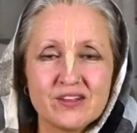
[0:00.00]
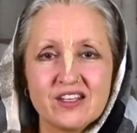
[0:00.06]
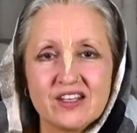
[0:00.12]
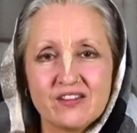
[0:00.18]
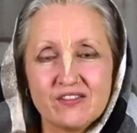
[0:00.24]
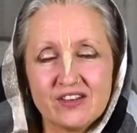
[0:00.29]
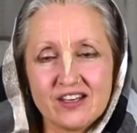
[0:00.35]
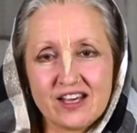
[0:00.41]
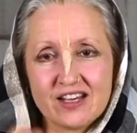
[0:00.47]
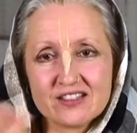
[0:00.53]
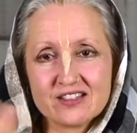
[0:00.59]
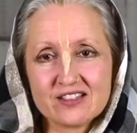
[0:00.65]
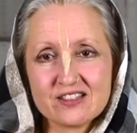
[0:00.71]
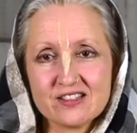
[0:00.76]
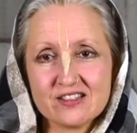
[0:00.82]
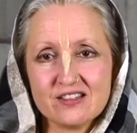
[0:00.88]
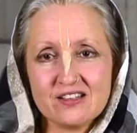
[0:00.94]
giving
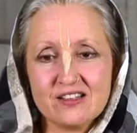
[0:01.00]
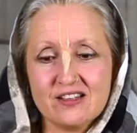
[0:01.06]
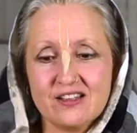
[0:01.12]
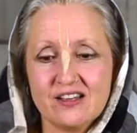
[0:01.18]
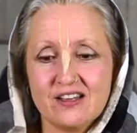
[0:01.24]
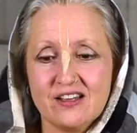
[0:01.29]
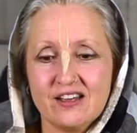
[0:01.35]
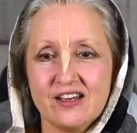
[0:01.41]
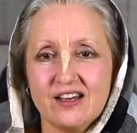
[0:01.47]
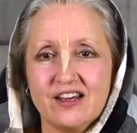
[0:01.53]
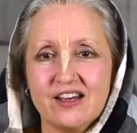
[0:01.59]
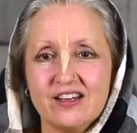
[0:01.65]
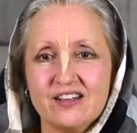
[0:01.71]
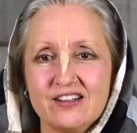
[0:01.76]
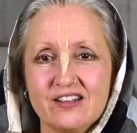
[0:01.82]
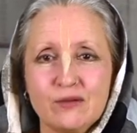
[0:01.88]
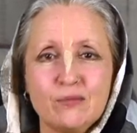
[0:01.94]
us
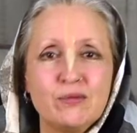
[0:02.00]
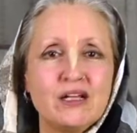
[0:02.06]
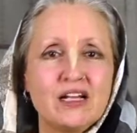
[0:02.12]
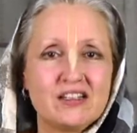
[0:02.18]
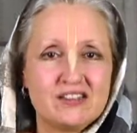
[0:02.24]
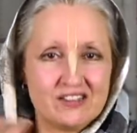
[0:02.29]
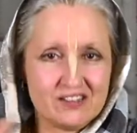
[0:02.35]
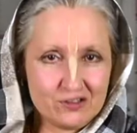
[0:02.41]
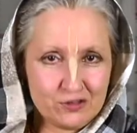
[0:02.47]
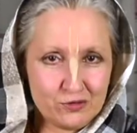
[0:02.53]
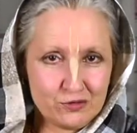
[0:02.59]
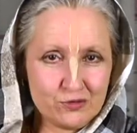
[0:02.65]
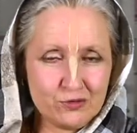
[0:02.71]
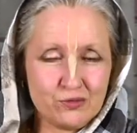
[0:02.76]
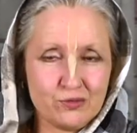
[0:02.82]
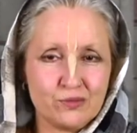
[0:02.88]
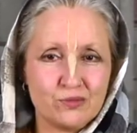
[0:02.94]
the ability
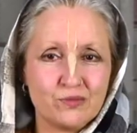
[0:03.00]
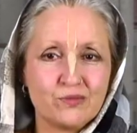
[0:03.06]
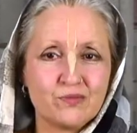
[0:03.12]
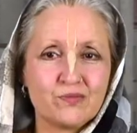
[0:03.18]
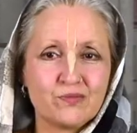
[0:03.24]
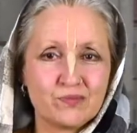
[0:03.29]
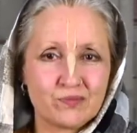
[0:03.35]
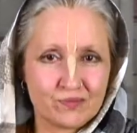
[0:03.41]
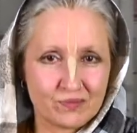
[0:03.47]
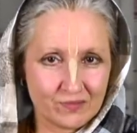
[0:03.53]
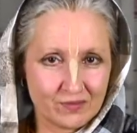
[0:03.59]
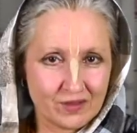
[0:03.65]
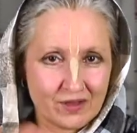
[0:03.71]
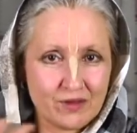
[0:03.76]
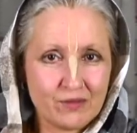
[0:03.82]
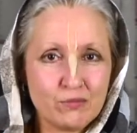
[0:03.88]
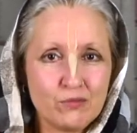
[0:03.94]
to
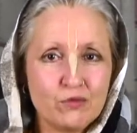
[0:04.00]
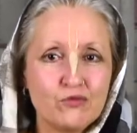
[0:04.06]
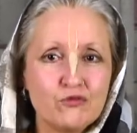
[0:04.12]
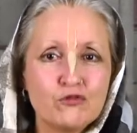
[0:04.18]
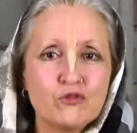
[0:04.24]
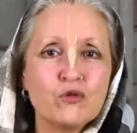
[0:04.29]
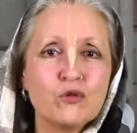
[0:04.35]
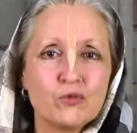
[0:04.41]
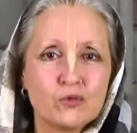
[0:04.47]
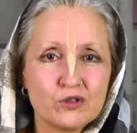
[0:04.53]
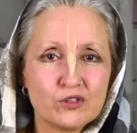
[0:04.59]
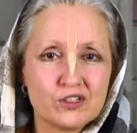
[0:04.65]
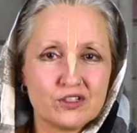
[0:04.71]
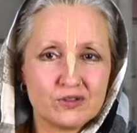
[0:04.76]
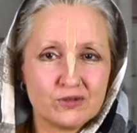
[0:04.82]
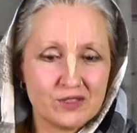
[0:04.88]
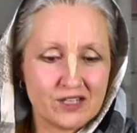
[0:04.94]
move
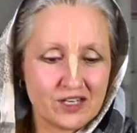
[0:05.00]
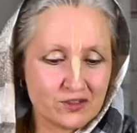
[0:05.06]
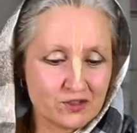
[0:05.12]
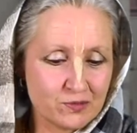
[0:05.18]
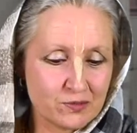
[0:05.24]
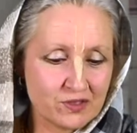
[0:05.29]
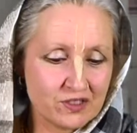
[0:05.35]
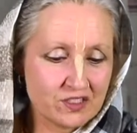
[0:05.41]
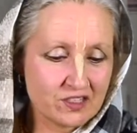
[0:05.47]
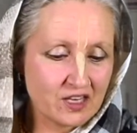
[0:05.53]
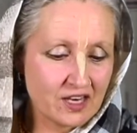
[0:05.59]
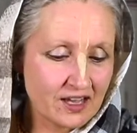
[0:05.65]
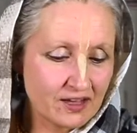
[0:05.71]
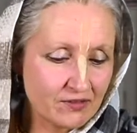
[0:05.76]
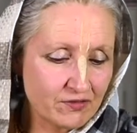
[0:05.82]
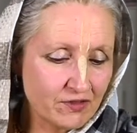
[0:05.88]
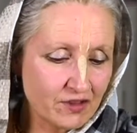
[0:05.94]
forward with our spiritual
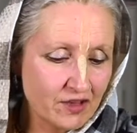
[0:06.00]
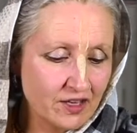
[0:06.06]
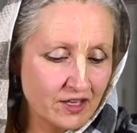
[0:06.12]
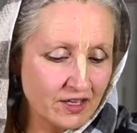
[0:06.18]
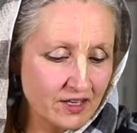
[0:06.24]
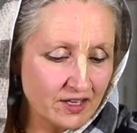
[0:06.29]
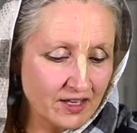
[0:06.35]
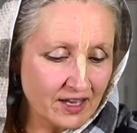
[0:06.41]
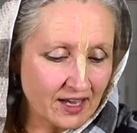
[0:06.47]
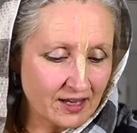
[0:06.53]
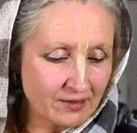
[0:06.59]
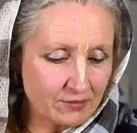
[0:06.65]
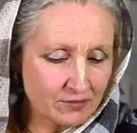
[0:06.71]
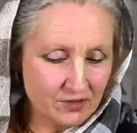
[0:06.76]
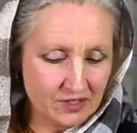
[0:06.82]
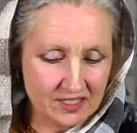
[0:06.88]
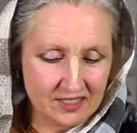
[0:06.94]
life.
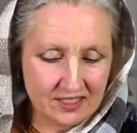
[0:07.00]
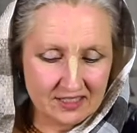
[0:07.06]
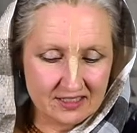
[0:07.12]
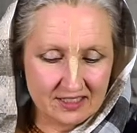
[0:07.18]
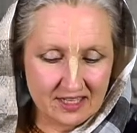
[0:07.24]
I'm reading